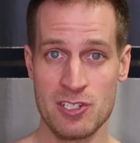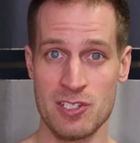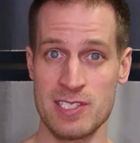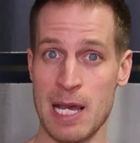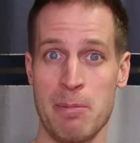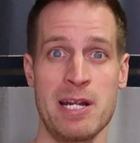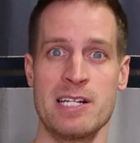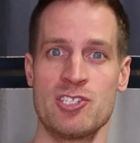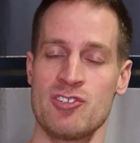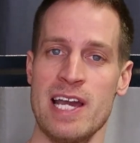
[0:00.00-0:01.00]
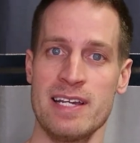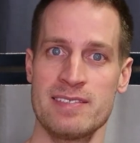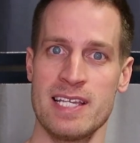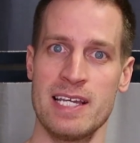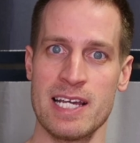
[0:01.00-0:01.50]
to stop it in its
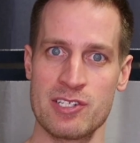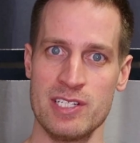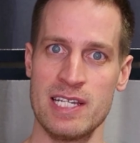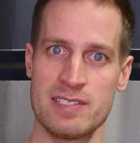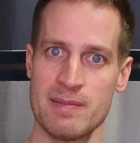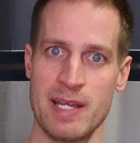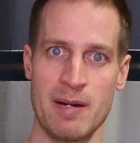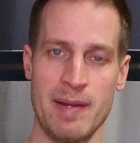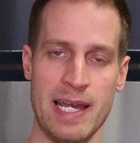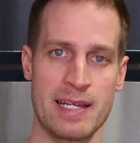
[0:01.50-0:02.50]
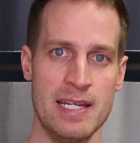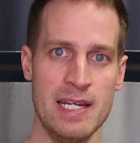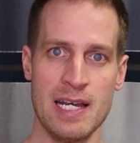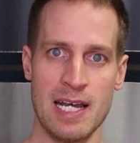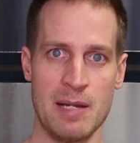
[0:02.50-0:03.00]
tracks and actually get some hair back
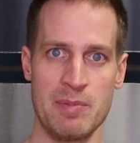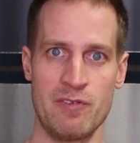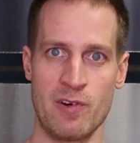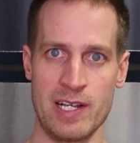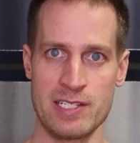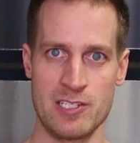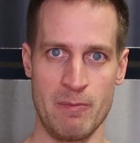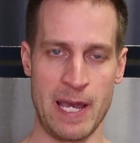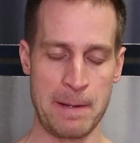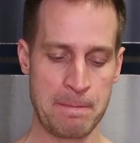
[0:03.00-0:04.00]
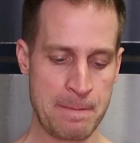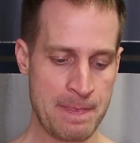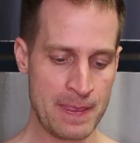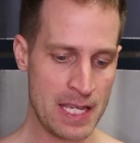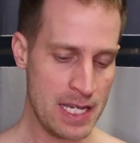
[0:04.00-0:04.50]
before it gets too bad.
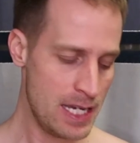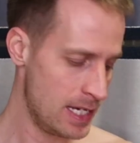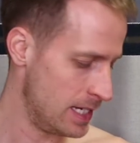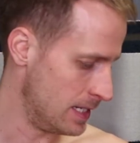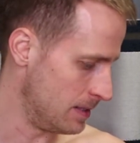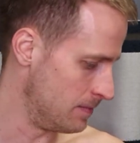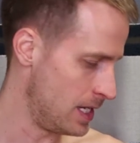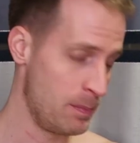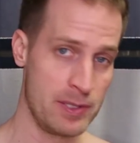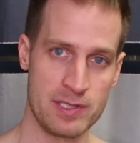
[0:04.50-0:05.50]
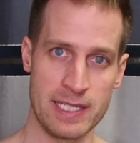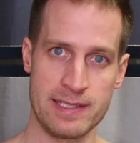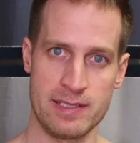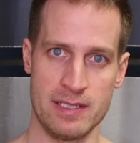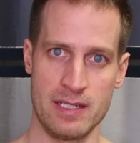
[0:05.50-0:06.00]
I'll put
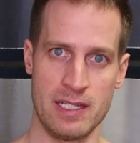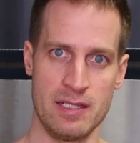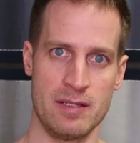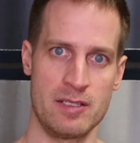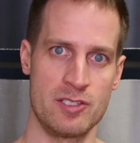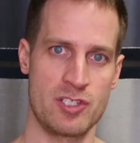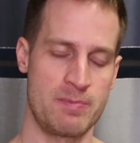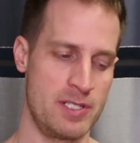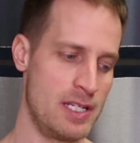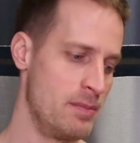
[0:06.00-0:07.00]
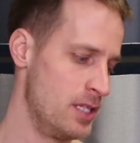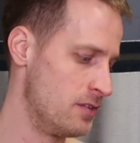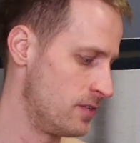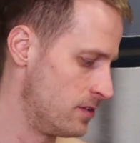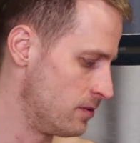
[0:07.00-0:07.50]
links in the description down
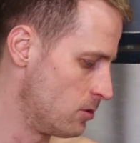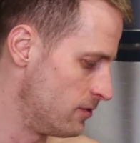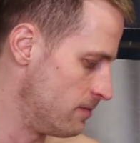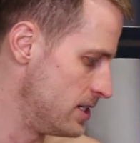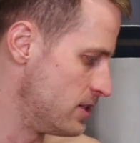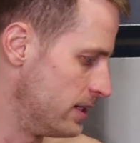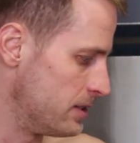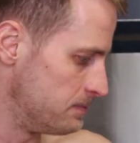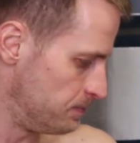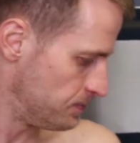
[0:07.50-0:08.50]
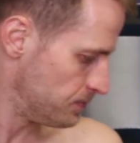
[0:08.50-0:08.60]
below for more information there.